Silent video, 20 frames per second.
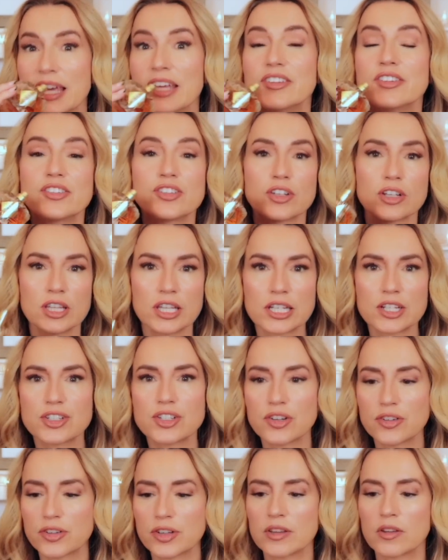It's
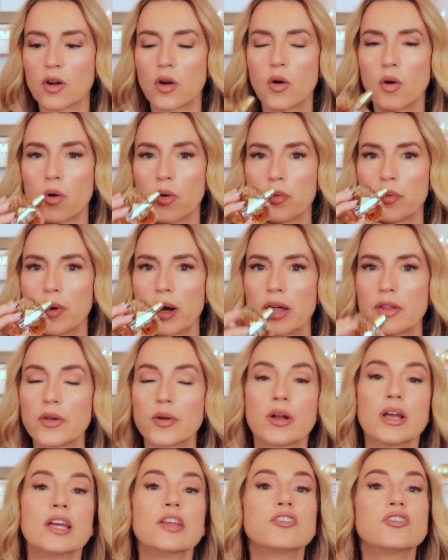delicious in the cold
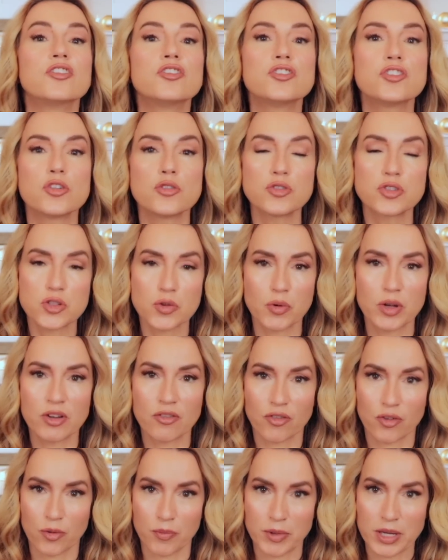weather. It's too
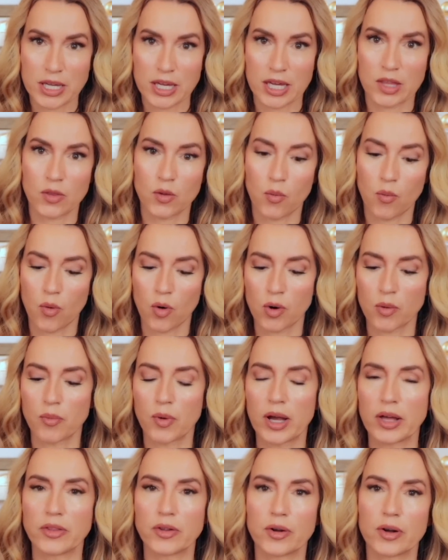sweet for me in the warm
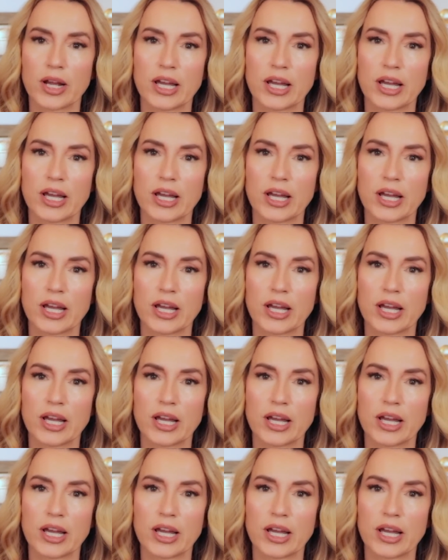weather.